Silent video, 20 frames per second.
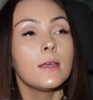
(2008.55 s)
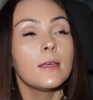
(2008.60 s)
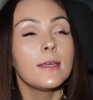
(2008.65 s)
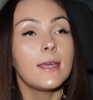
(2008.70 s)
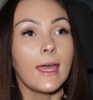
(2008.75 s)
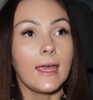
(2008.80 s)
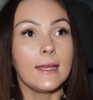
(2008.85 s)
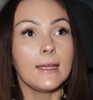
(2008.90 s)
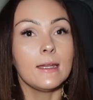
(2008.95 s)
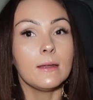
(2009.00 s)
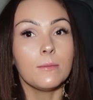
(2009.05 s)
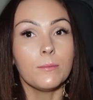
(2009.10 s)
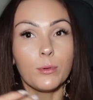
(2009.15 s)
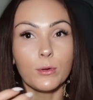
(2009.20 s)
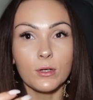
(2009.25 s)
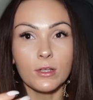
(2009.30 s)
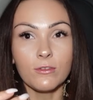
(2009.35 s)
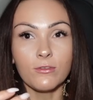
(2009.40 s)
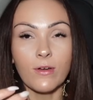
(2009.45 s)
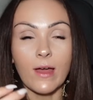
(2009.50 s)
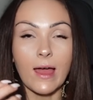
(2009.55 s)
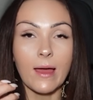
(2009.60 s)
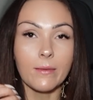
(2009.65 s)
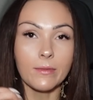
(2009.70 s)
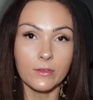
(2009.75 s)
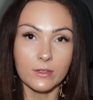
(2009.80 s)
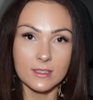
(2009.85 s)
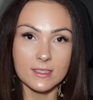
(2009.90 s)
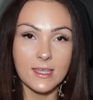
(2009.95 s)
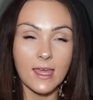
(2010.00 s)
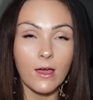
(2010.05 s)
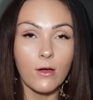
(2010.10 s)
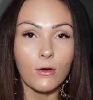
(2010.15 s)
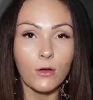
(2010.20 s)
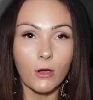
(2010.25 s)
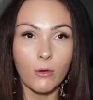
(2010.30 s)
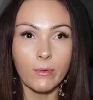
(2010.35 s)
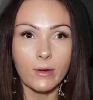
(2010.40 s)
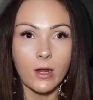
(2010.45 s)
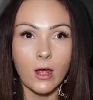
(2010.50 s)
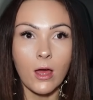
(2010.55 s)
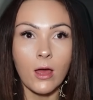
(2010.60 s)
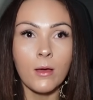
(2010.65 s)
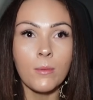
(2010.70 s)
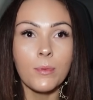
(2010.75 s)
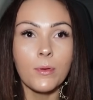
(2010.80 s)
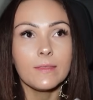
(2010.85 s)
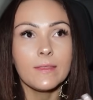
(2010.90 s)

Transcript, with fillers: gaining body fat and the scale going up.